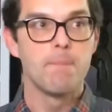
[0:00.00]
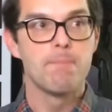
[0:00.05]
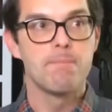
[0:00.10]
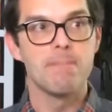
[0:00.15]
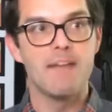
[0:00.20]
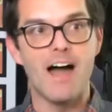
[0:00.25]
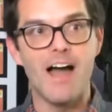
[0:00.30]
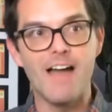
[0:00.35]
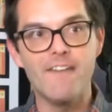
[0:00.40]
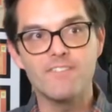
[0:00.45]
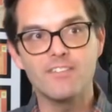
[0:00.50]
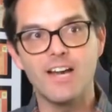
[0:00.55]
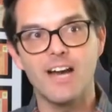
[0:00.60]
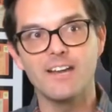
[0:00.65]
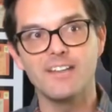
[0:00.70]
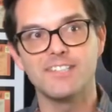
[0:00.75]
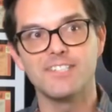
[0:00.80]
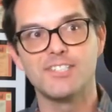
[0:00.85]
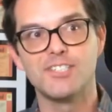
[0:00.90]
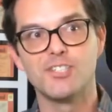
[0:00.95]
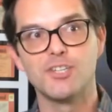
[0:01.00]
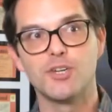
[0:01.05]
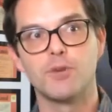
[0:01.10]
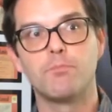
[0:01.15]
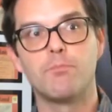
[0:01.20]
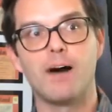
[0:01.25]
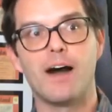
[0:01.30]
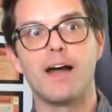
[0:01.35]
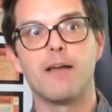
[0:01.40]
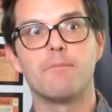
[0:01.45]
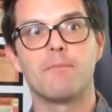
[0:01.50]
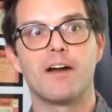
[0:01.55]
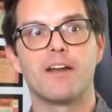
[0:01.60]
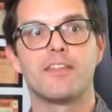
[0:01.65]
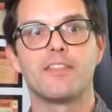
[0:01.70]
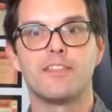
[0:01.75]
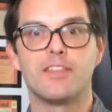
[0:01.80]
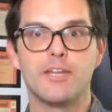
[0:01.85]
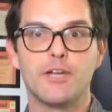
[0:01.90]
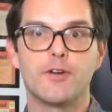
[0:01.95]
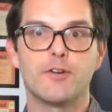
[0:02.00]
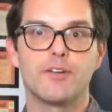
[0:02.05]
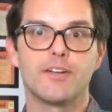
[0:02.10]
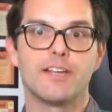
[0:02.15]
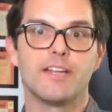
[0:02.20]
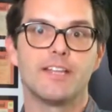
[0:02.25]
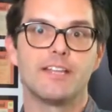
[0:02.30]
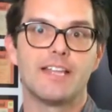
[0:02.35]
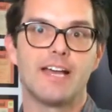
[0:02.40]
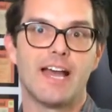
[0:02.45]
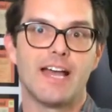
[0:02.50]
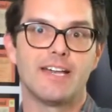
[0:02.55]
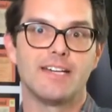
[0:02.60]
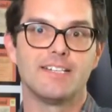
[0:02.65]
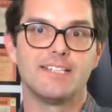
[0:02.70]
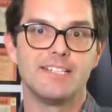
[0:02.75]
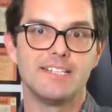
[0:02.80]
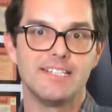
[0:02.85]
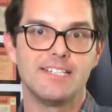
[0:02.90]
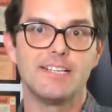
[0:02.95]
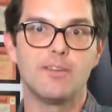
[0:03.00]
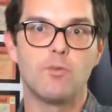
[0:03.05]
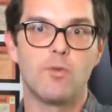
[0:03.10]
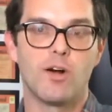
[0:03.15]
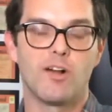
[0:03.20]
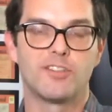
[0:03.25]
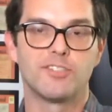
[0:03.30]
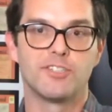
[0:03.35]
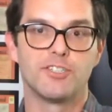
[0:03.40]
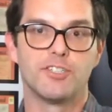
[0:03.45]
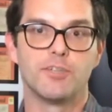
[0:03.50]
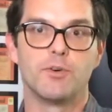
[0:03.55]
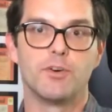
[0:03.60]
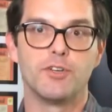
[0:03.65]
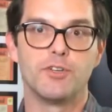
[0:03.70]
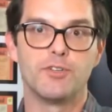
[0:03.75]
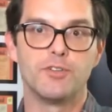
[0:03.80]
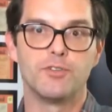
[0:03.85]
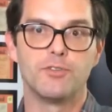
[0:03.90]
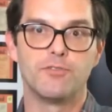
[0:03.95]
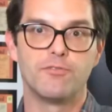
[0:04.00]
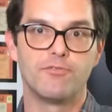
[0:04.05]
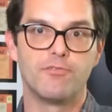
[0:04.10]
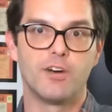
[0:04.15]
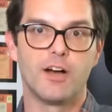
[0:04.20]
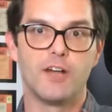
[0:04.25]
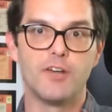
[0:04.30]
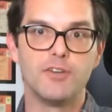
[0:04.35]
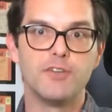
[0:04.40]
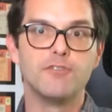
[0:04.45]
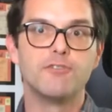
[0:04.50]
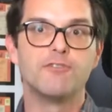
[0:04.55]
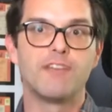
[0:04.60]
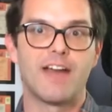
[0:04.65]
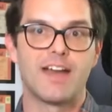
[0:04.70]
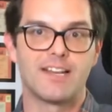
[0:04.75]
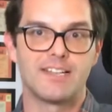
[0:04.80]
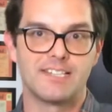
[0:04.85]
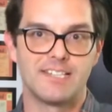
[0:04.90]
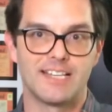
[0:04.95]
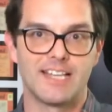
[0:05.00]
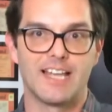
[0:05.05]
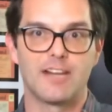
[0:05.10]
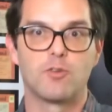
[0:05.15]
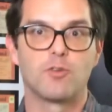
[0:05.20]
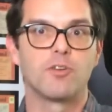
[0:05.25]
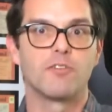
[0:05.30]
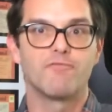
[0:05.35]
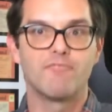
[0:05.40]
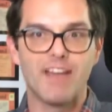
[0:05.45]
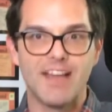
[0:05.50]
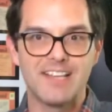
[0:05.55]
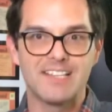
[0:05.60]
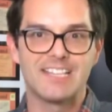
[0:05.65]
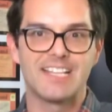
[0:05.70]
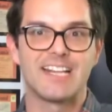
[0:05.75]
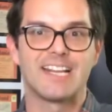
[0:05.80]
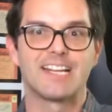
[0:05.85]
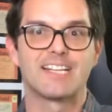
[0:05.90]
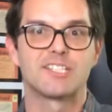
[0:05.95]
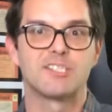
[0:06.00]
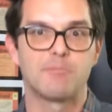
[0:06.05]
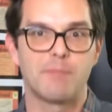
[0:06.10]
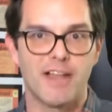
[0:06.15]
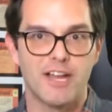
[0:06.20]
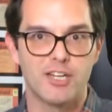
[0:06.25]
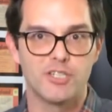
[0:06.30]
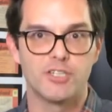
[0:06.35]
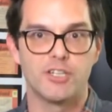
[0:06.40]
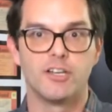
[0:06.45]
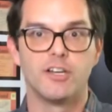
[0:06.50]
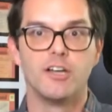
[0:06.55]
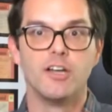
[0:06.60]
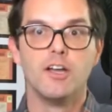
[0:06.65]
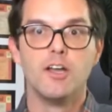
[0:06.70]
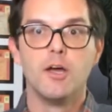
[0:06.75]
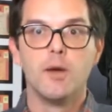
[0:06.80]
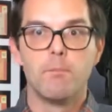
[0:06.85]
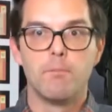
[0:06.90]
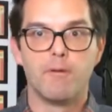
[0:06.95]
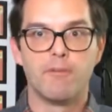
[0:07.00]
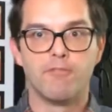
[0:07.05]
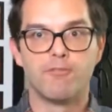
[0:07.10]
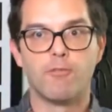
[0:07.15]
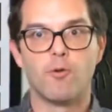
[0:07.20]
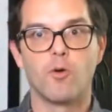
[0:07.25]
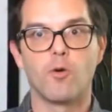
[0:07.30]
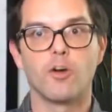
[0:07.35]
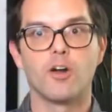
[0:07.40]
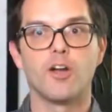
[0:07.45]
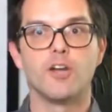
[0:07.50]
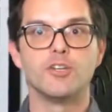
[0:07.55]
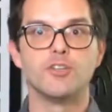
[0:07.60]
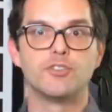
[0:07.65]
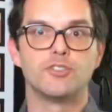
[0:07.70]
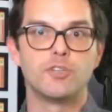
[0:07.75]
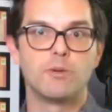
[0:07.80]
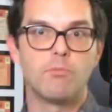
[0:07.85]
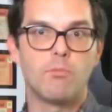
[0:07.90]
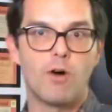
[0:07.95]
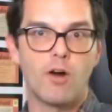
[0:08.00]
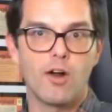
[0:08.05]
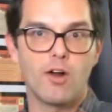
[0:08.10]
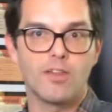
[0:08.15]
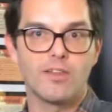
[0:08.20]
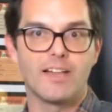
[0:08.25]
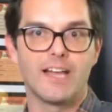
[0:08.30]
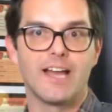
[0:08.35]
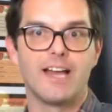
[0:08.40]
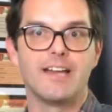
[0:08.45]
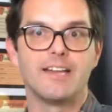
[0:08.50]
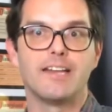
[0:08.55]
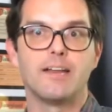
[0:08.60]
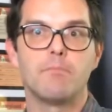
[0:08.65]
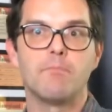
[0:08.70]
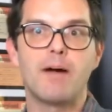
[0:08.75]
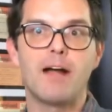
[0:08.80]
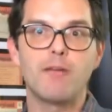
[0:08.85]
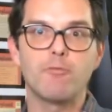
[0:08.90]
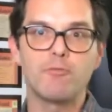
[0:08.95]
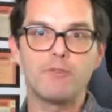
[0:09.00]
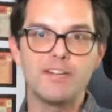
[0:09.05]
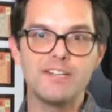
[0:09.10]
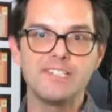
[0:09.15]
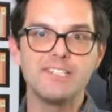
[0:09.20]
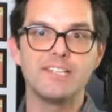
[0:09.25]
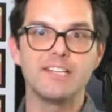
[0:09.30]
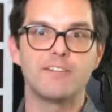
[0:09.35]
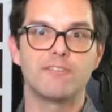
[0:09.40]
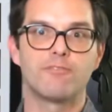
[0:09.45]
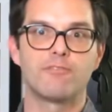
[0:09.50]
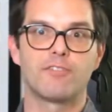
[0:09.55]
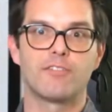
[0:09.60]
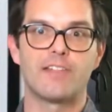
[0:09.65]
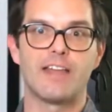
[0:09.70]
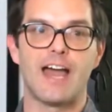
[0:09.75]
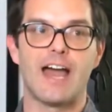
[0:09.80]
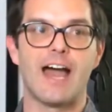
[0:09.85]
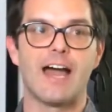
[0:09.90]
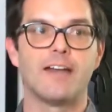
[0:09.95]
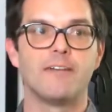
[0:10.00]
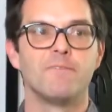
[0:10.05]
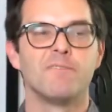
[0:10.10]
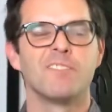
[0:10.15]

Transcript: I've kind of stood by my theory that Disney wants to do a new a new Fantasyland or a Fantasyland expansion before a new Tomorrowland, and my reasoning for that